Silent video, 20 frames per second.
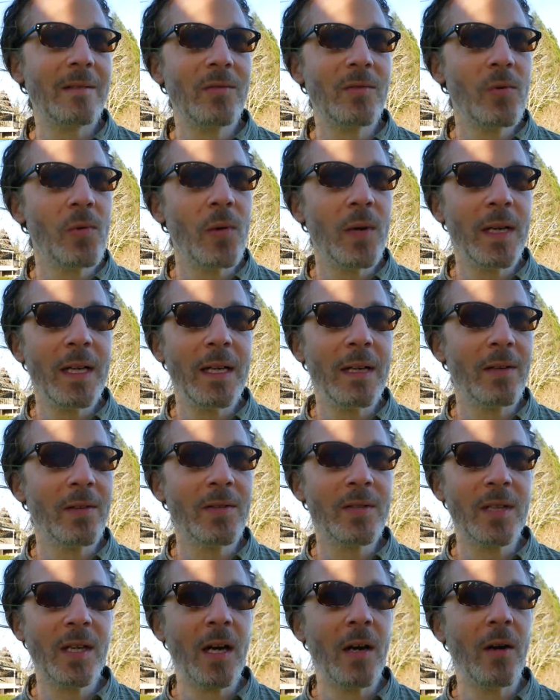20
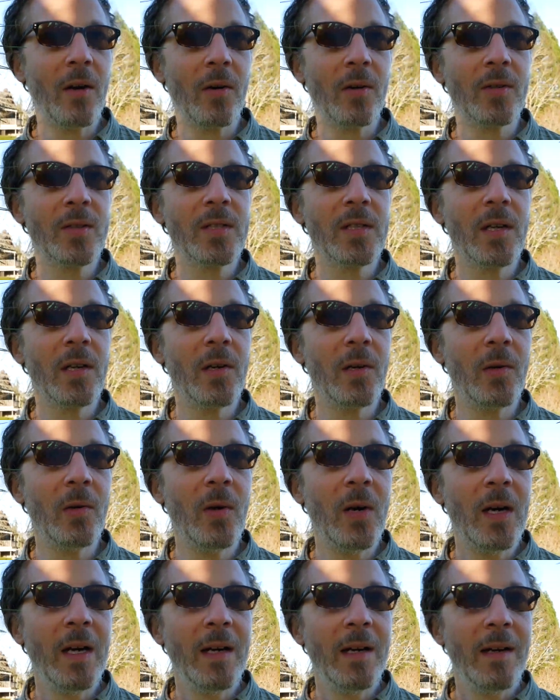years ago or so,
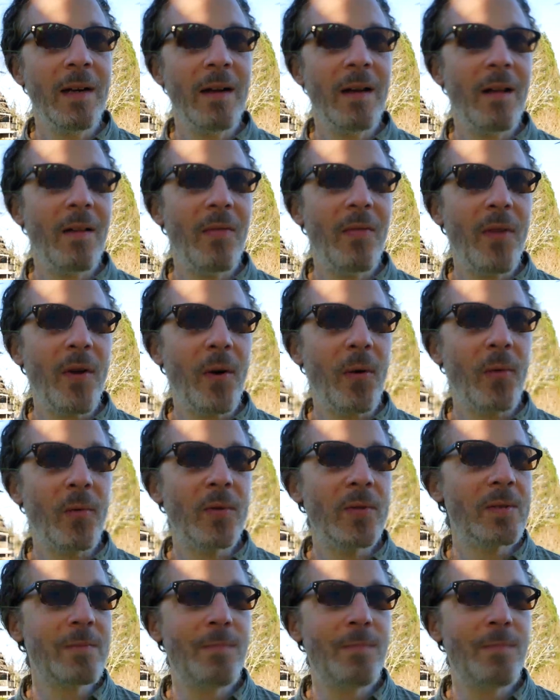there was